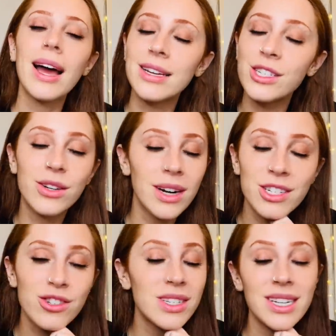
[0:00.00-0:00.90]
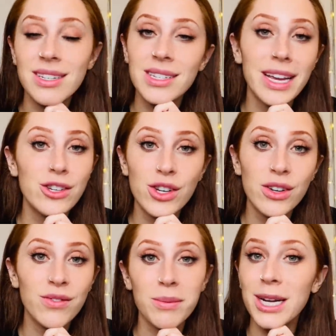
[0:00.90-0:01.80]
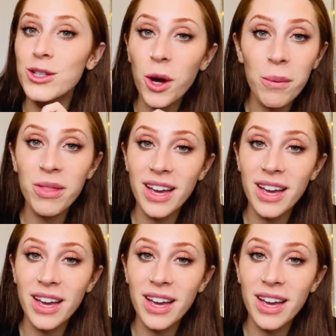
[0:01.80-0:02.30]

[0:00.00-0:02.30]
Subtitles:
And you guys just need to stay tuned for my top